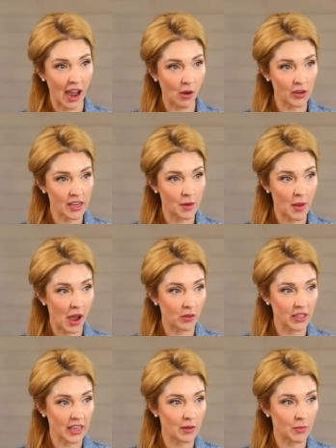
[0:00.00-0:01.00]
out and
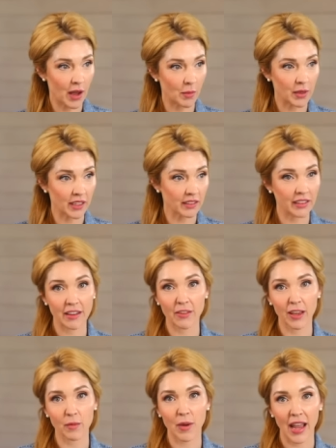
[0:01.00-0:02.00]
about in public,
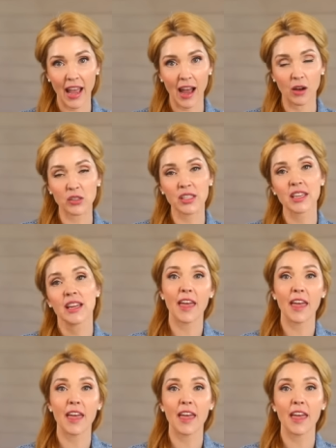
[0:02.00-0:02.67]
leaving my house.